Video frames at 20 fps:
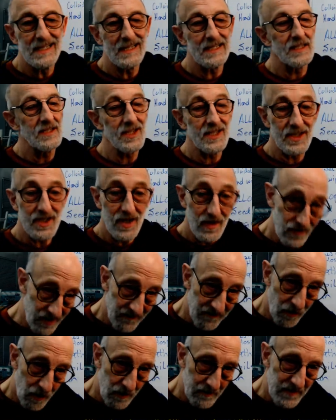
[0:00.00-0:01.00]
as its own
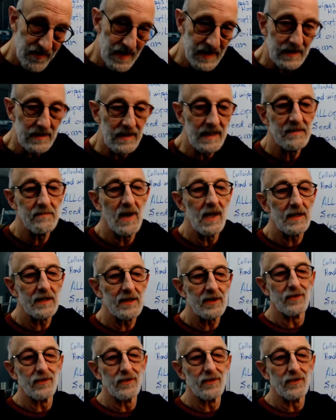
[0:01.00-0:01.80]
form of signaling molecule,